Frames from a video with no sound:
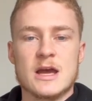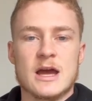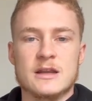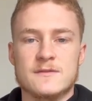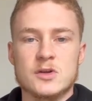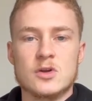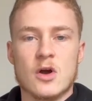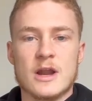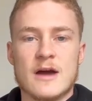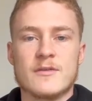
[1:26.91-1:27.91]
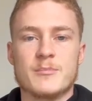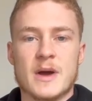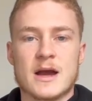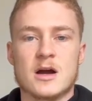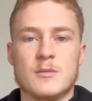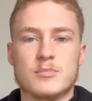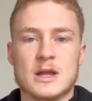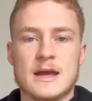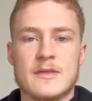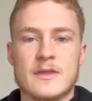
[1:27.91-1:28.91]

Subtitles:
And if you don't have a backup plan